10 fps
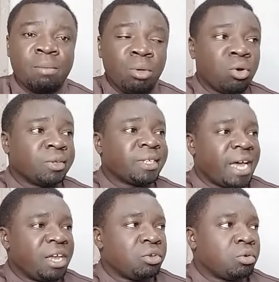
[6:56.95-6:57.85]
because
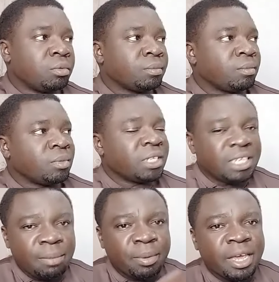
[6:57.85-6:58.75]
I know
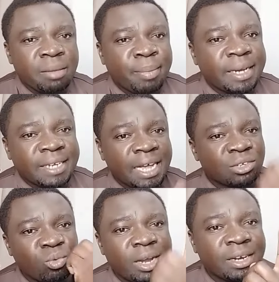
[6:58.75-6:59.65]
DAPK party has
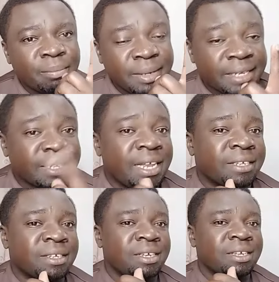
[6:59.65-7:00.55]
1, Peter Selassie.